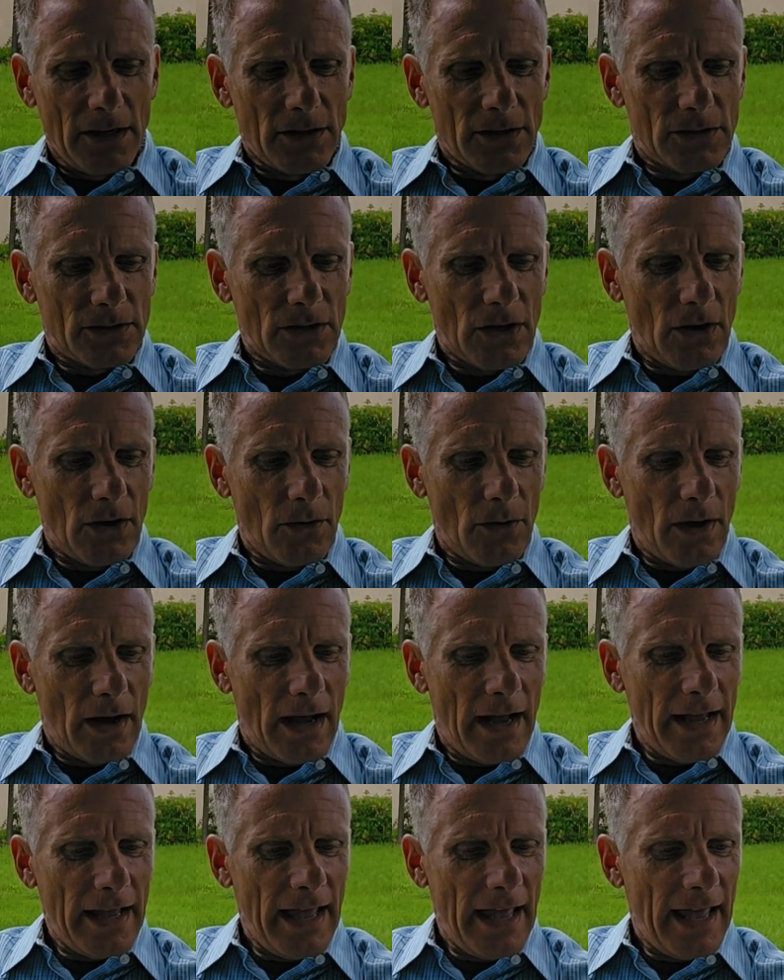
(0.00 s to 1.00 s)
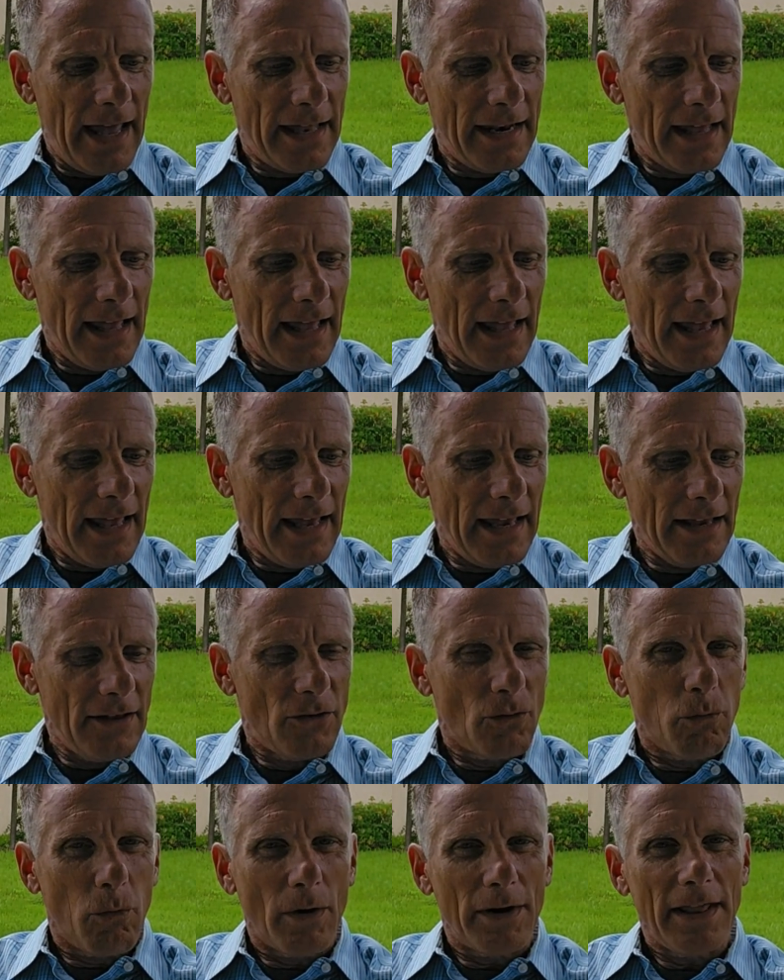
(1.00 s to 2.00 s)
So I had a
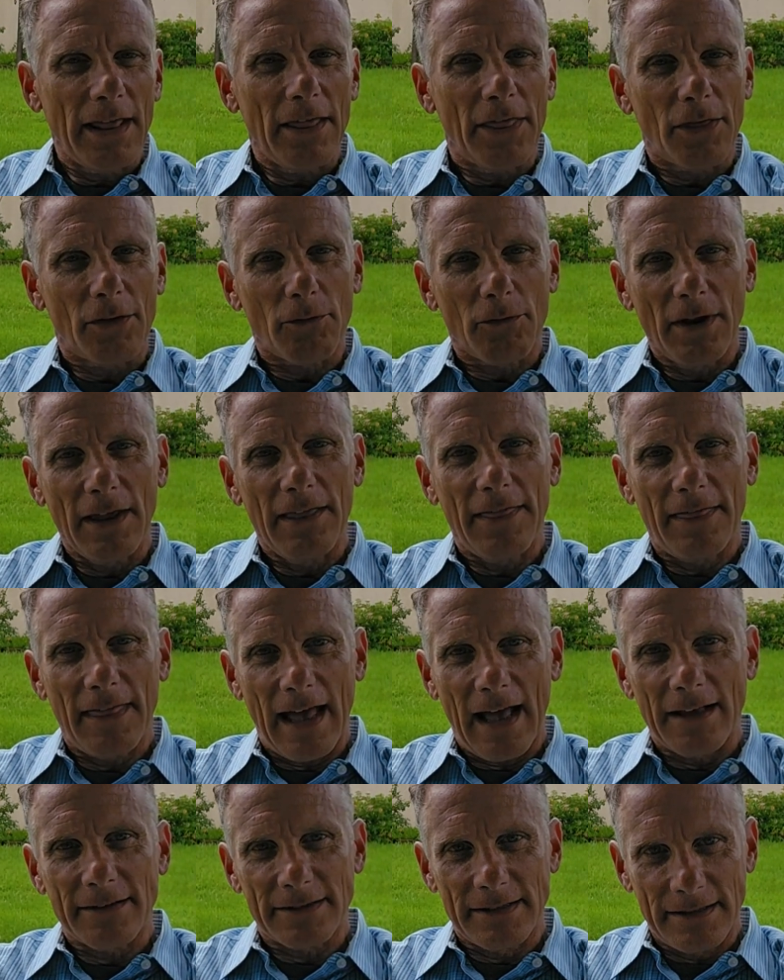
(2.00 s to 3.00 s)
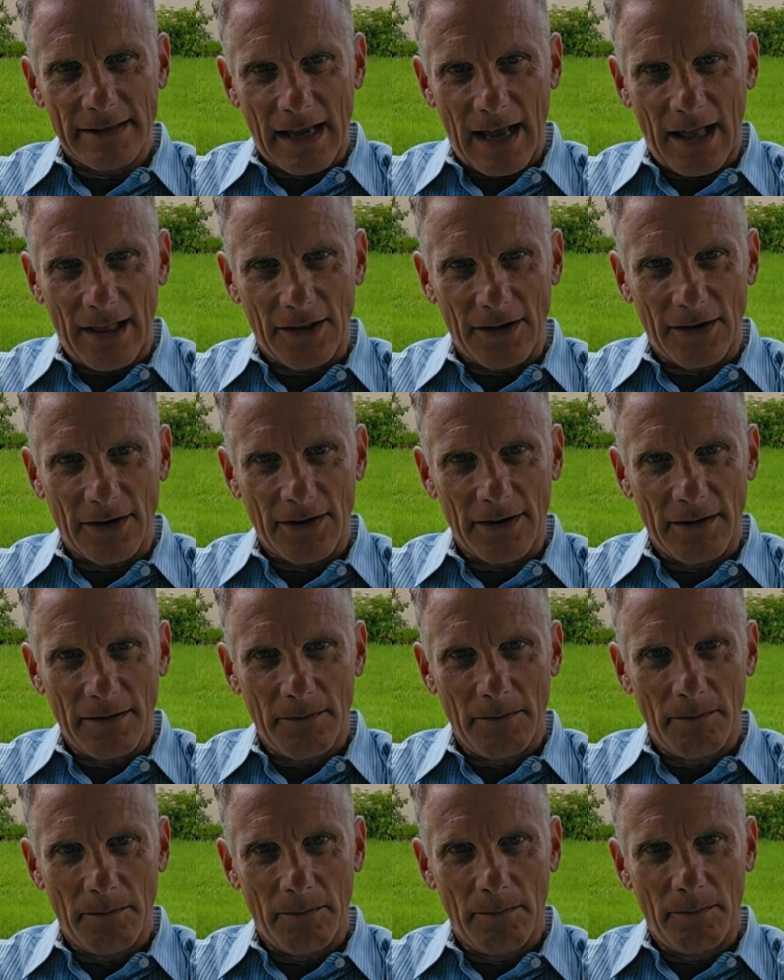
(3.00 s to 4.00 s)
$23,000
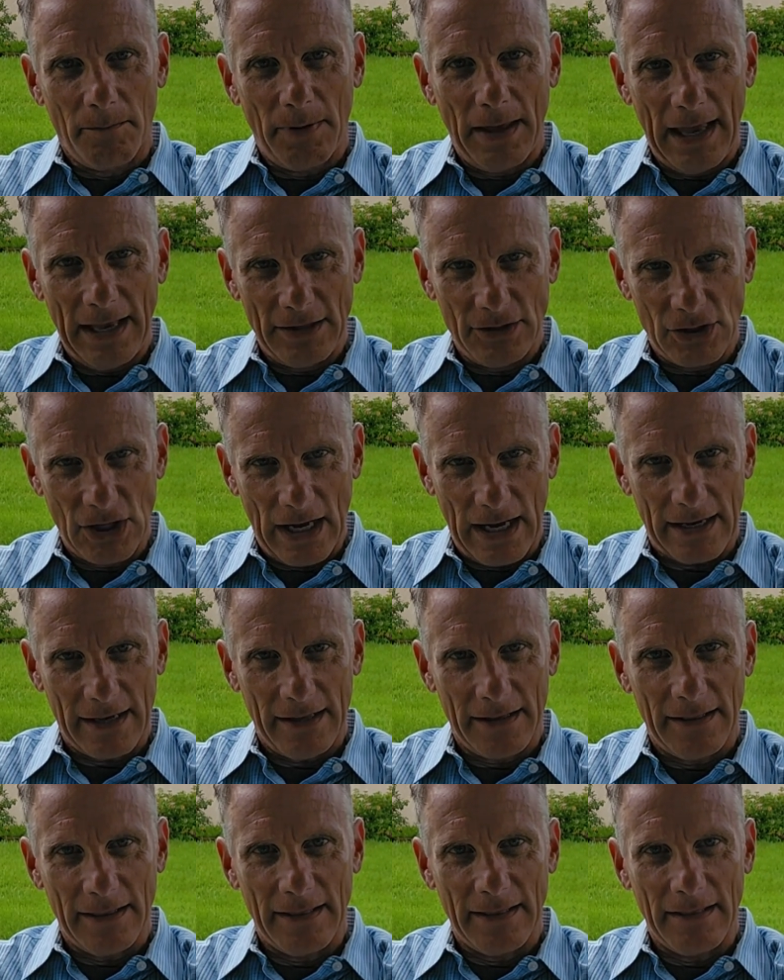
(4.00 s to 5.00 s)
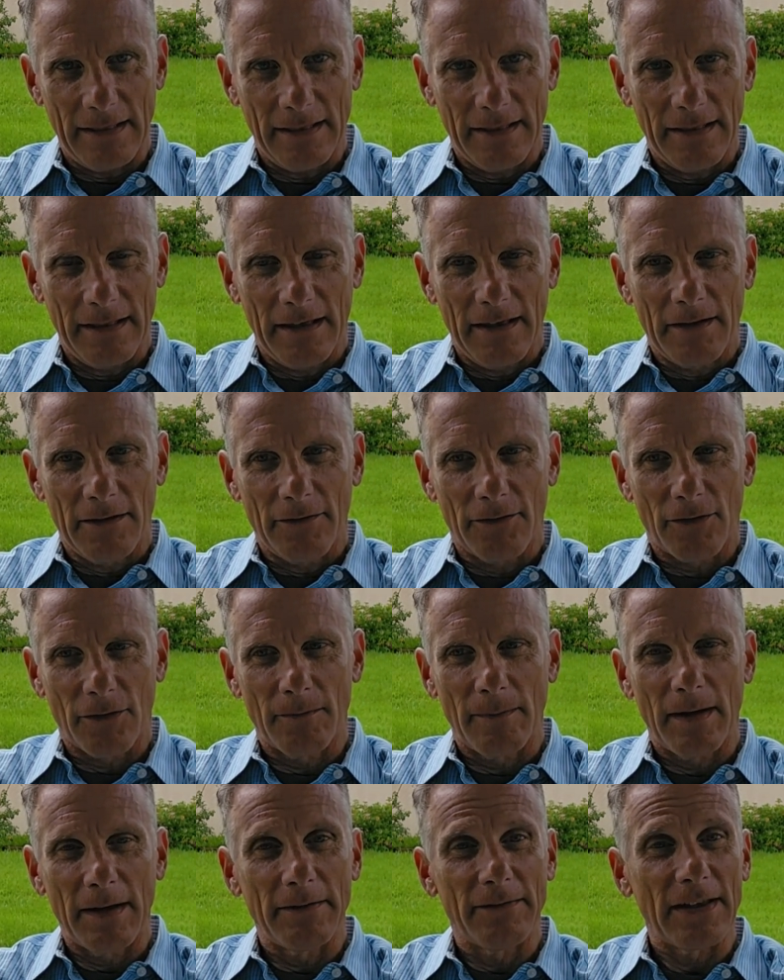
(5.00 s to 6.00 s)
paycheck for
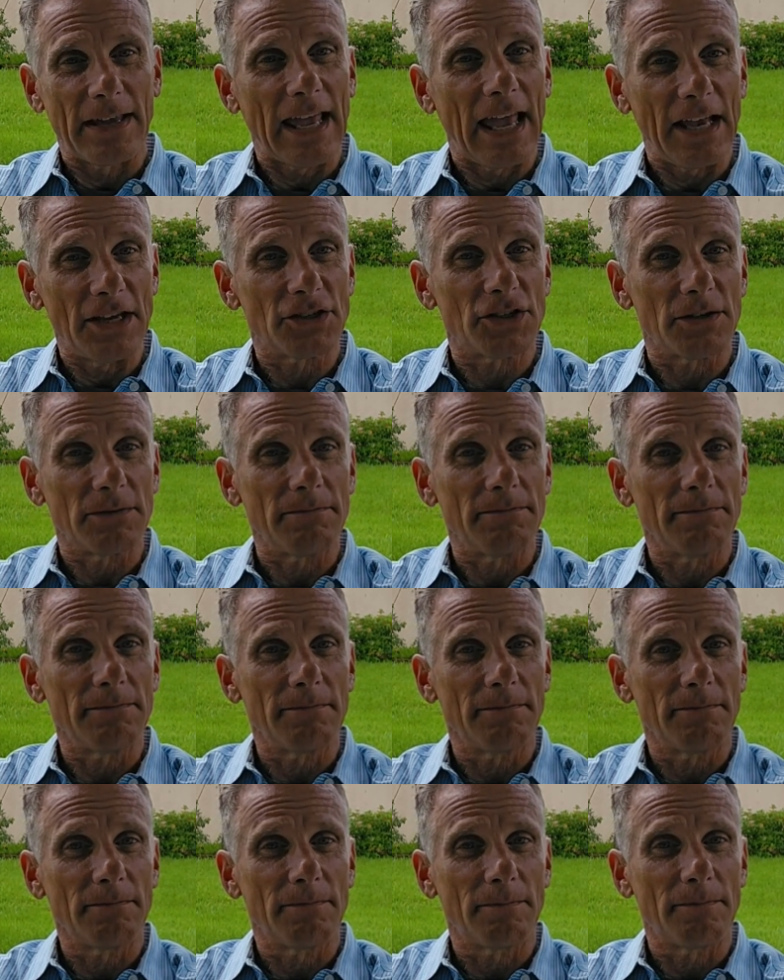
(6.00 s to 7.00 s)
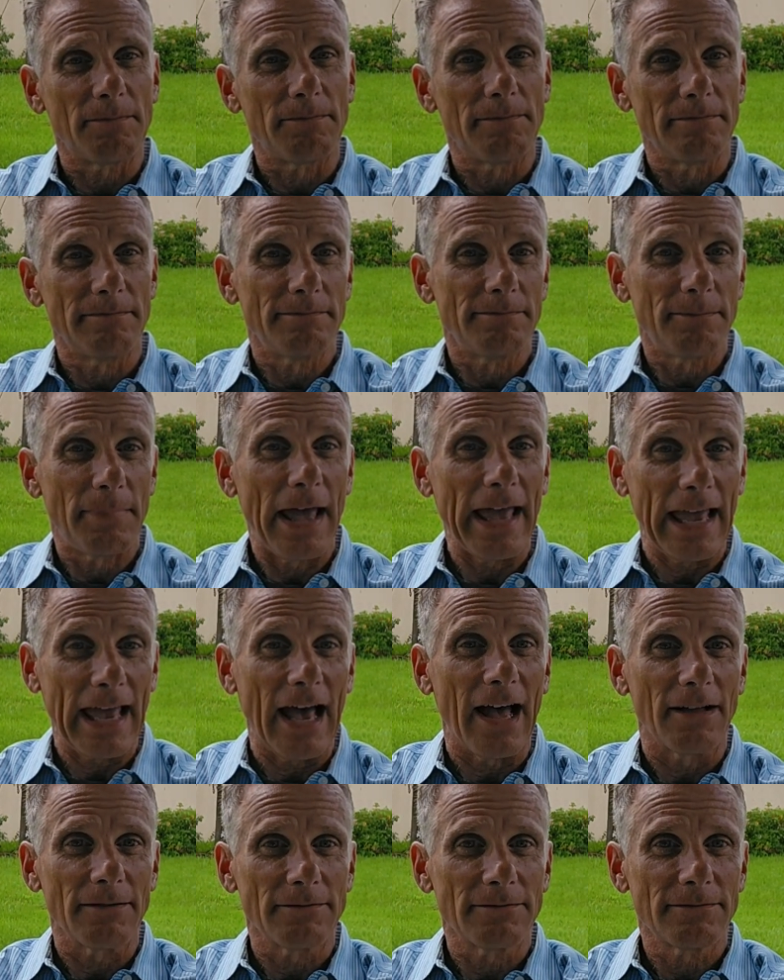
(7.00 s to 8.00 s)
my vacation
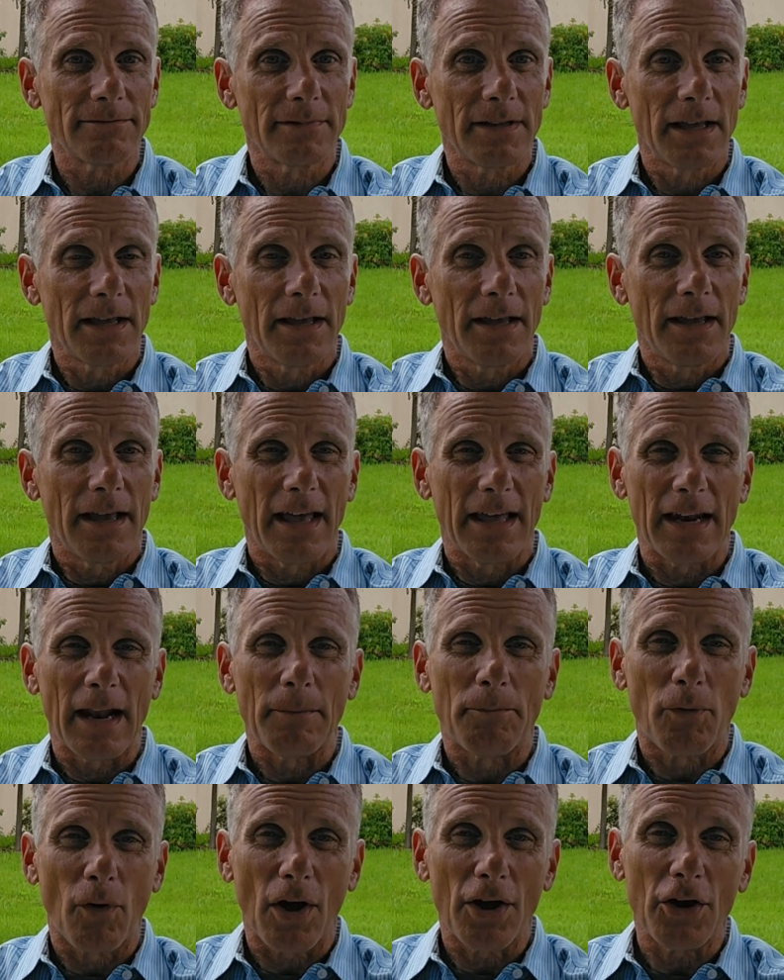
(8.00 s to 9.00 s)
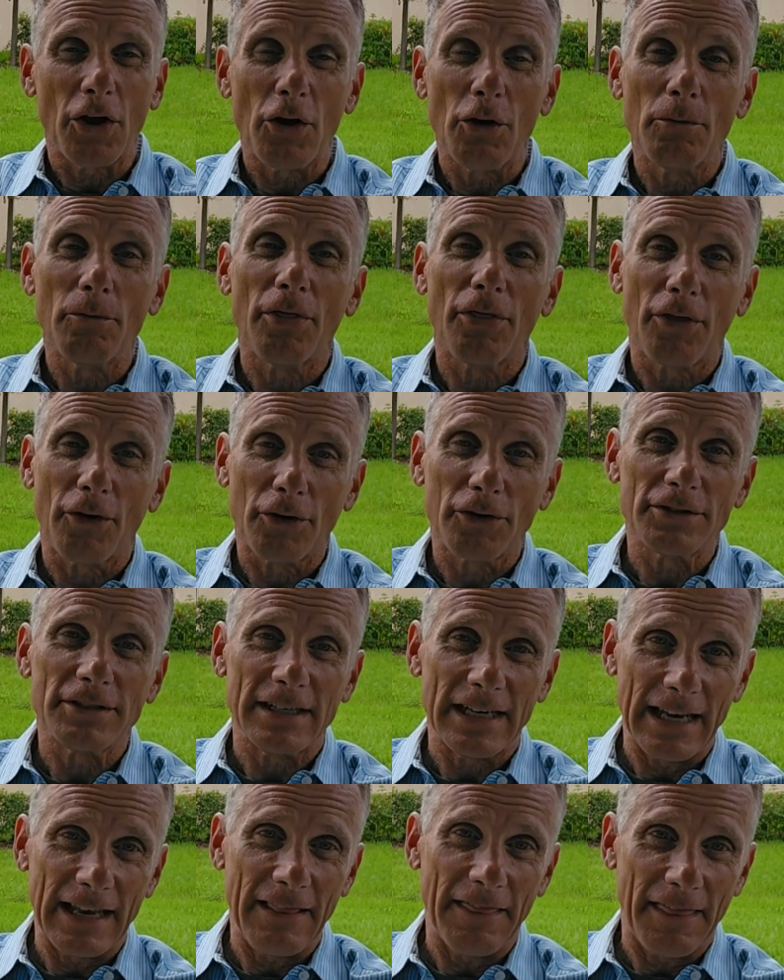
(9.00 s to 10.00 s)
payout, and I brought home
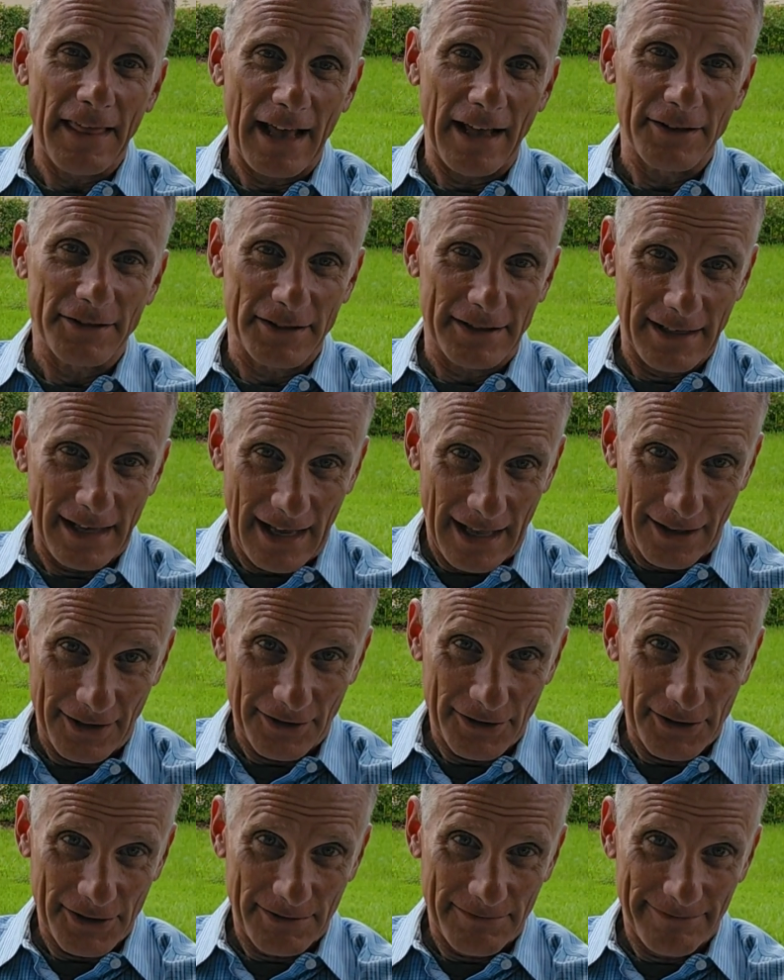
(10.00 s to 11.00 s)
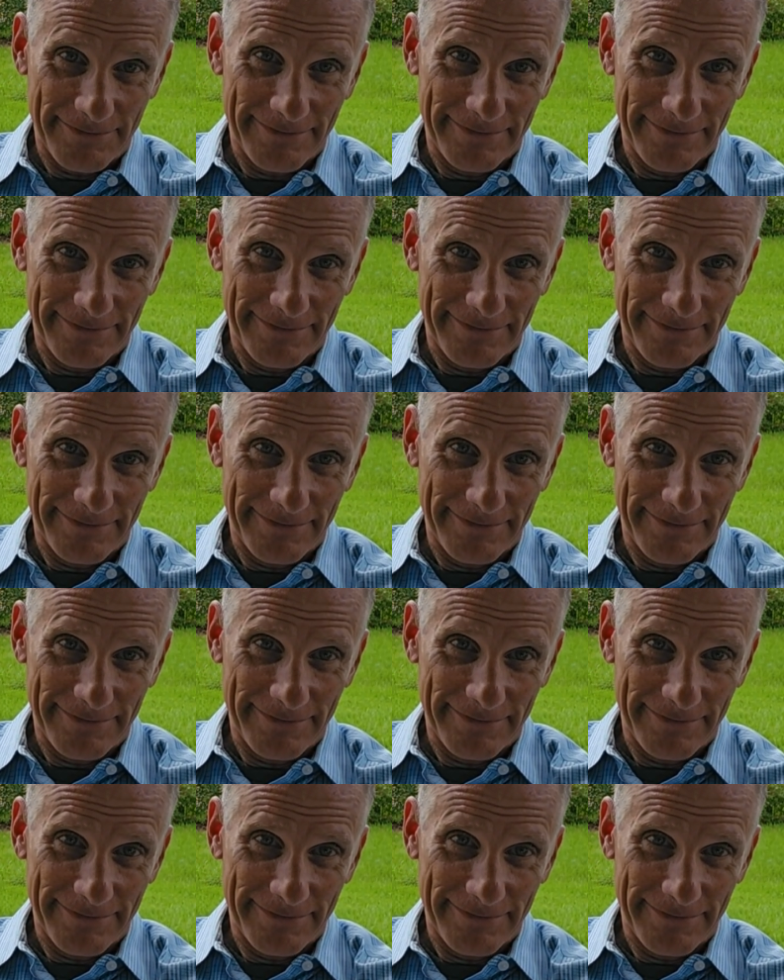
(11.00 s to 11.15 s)
$13,000.